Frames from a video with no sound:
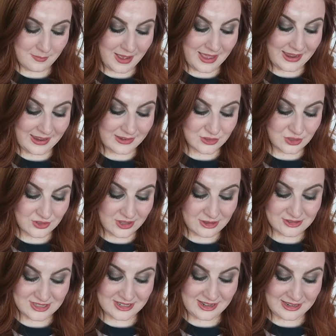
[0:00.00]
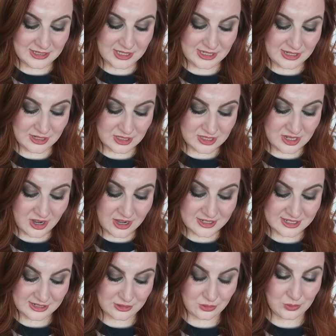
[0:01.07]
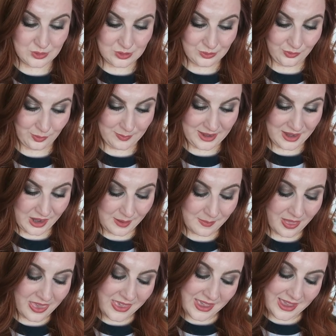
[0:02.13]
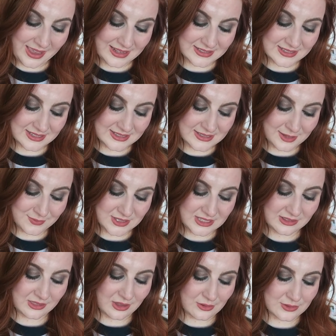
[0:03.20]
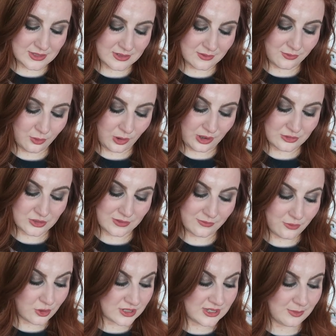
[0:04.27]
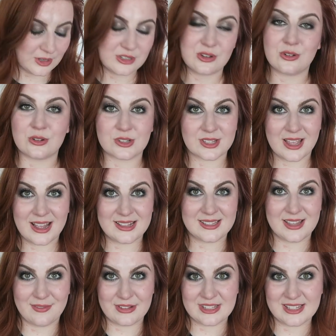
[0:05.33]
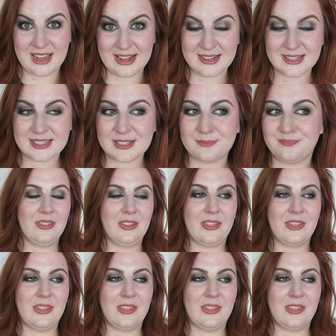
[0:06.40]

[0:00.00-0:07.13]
My 2019 starting total for makeup is $17,441.07.